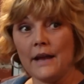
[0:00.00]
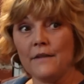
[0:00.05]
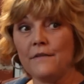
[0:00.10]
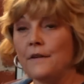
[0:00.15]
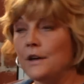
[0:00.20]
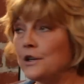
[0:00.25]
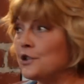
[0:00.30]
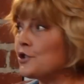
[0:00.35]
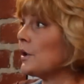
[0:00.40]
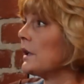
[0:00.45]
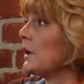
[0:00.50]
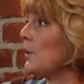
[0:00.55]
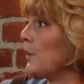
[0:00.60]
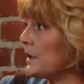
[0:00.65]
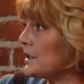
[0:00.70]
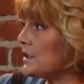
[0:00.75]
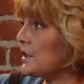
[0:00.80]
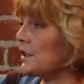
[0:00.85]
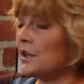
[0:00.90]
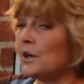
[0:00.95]
I eventually
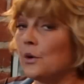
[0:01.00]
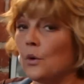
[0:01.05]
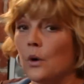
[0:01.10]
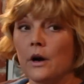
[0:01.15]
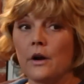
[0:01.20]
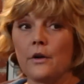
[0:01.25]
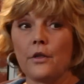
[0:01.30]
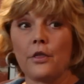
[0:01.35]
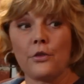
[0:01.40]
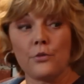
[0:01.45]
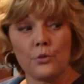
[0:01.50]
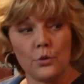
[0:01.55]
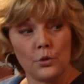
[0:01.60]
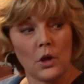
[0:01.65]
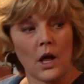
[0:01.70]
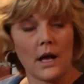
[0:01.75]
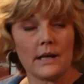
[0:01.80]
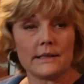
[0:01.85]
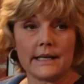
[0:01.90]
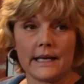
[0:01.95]
went to New York through
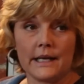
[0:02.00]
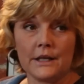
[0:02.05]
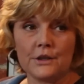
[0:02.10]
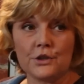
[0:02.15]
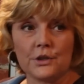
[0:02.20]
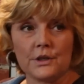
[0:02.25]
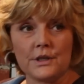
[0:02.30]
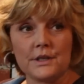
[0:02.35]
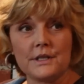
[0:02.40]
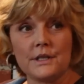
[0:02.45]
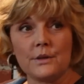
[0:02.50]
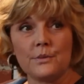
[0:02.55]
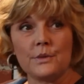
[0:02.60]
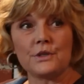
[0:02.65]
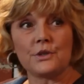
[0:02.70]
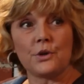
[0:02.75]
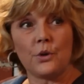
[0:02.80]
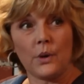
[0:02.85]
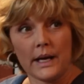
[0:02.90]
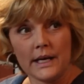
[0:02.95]
Los Angeles. It
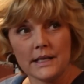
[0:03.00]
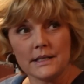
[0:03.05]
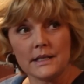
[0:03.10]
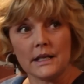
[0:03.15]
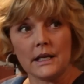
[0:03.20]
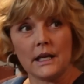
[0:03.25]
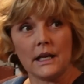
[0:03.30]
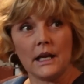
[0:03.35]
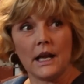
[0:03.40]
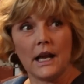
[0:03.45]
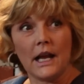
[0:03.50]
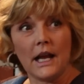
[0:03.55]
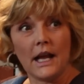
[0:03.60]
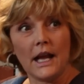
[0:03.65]
was crazy.